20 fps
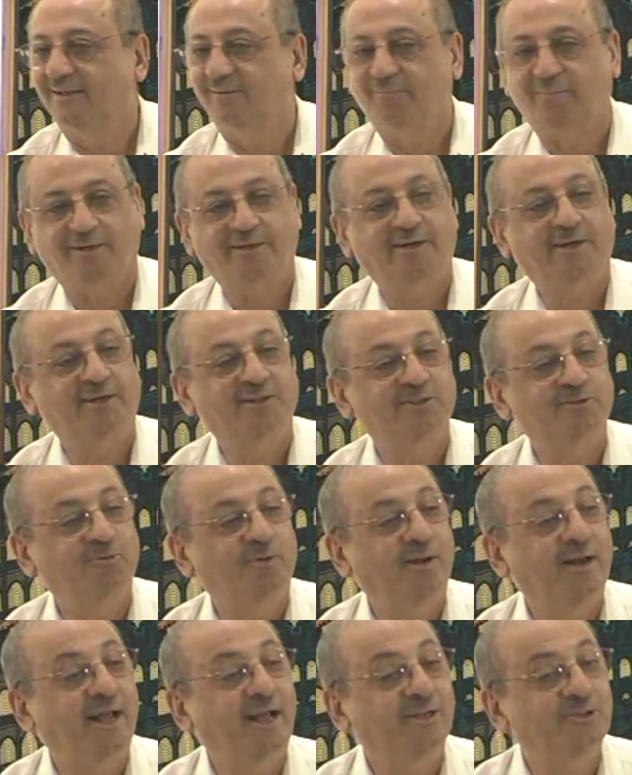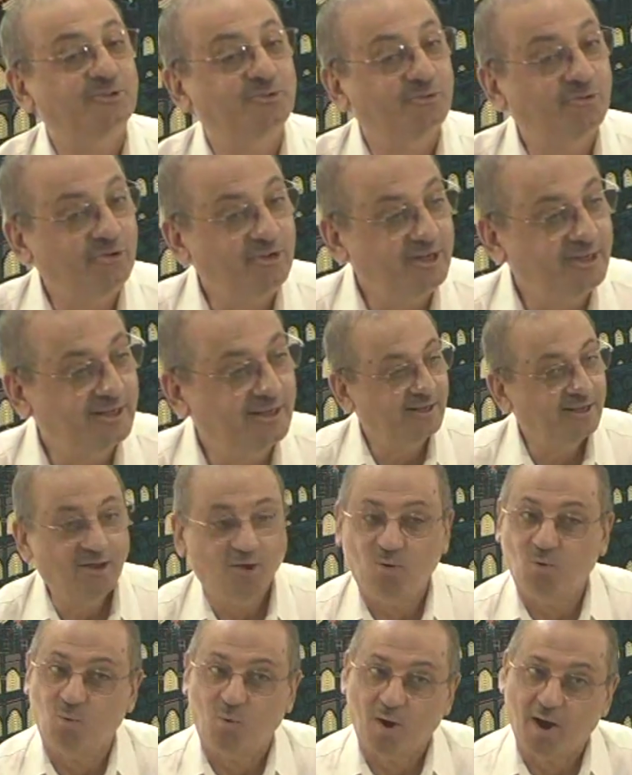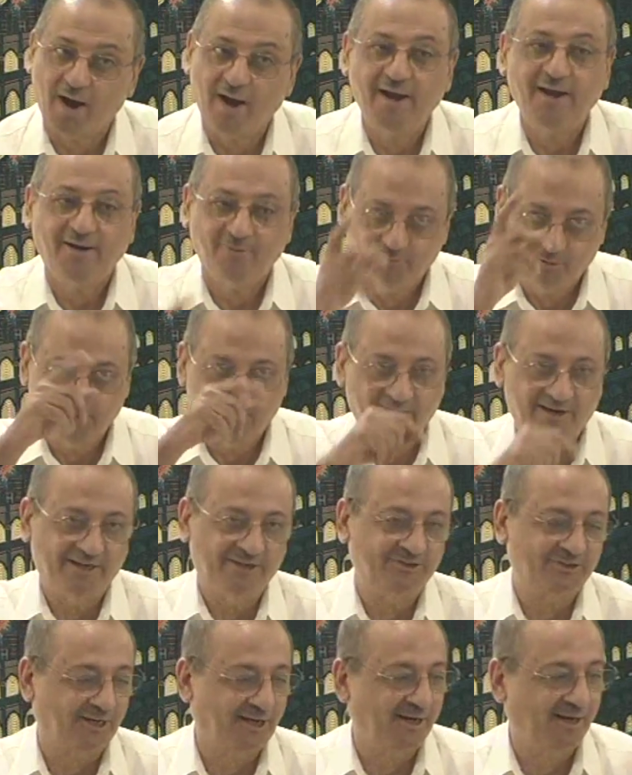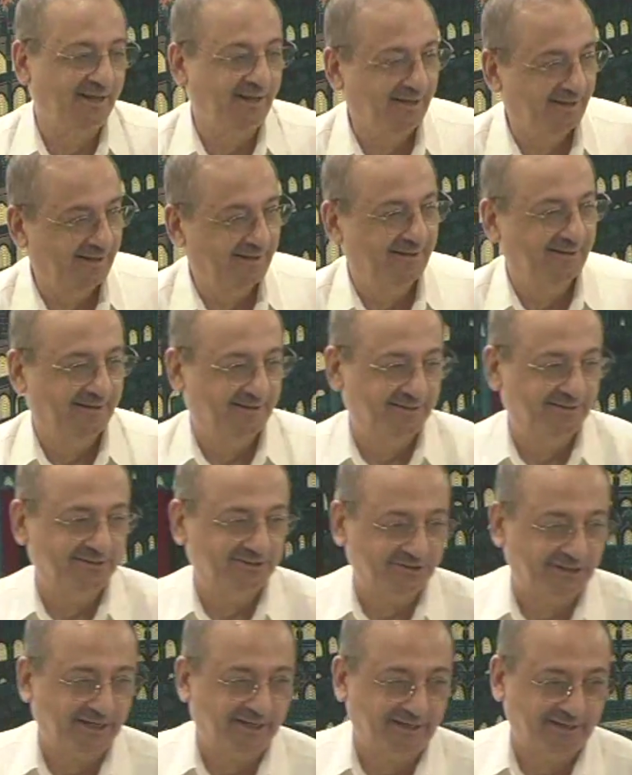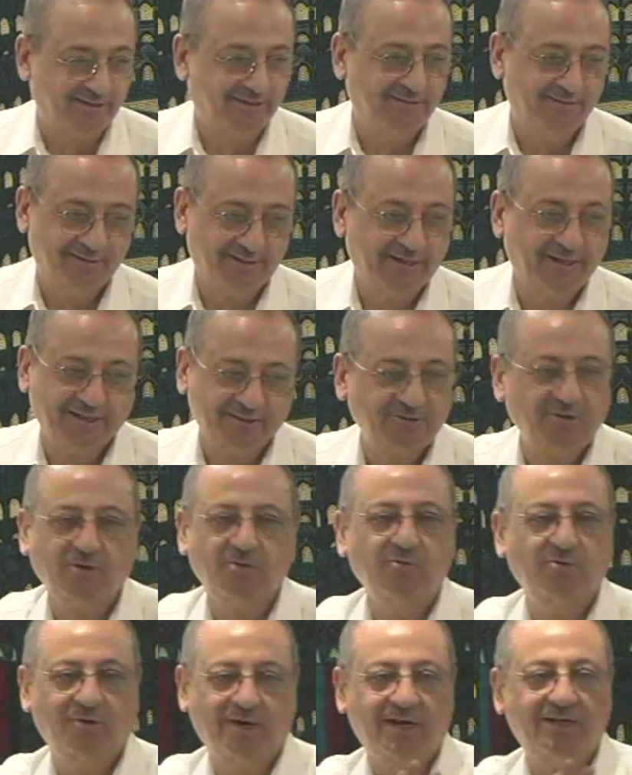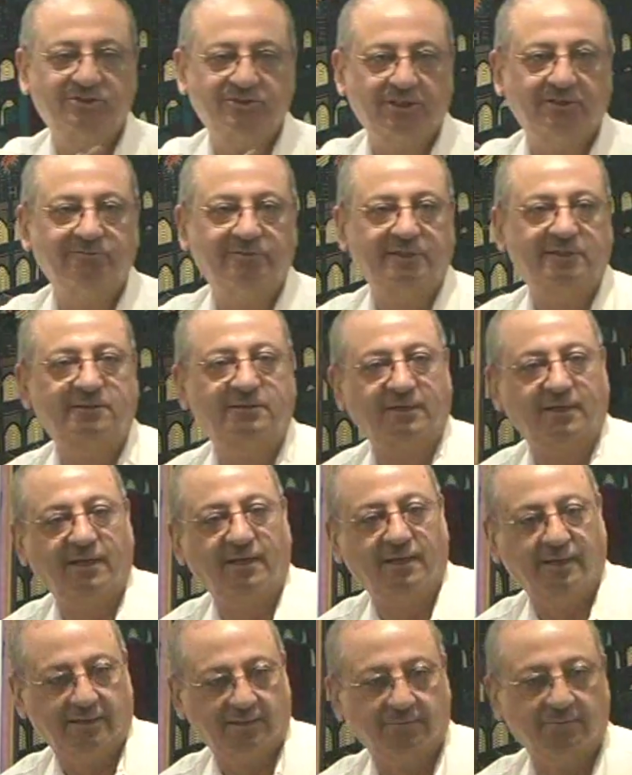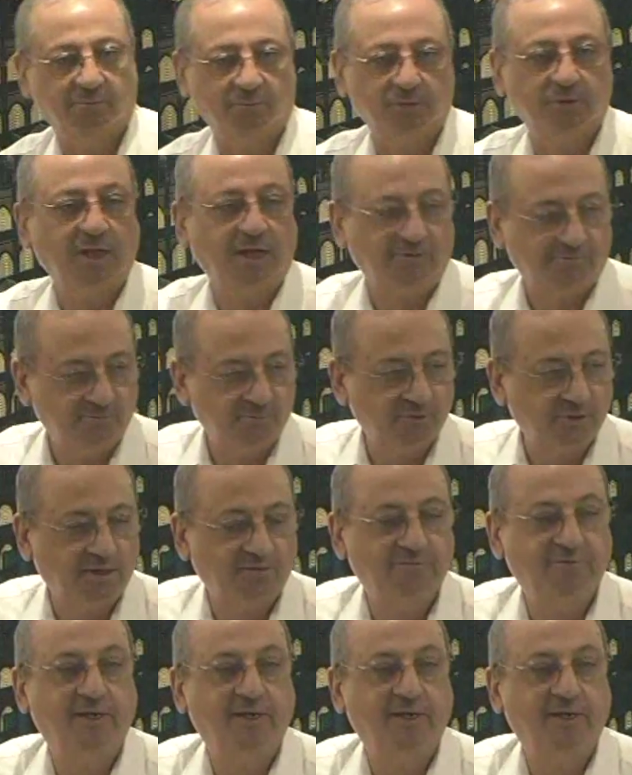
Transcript: But it is Wal Asri. Why? We will inshallah check it. It has got no relation with uh, Mudaf Mudaf.